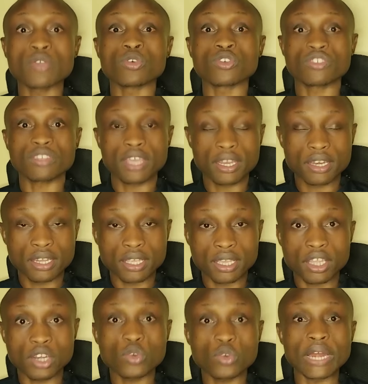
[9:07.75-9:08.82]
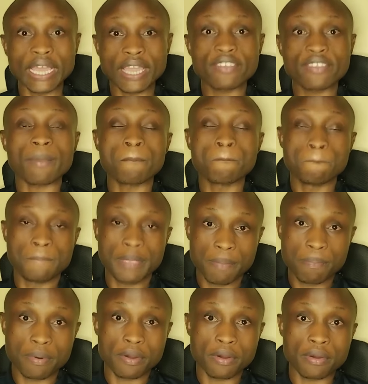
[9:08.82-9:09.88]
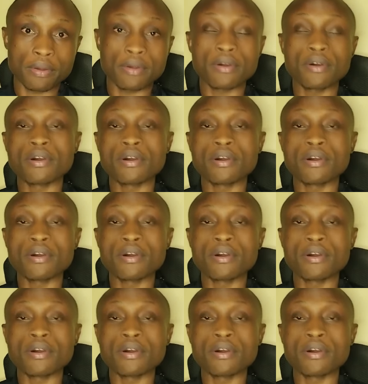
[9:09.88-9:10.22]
he was getting to lecture people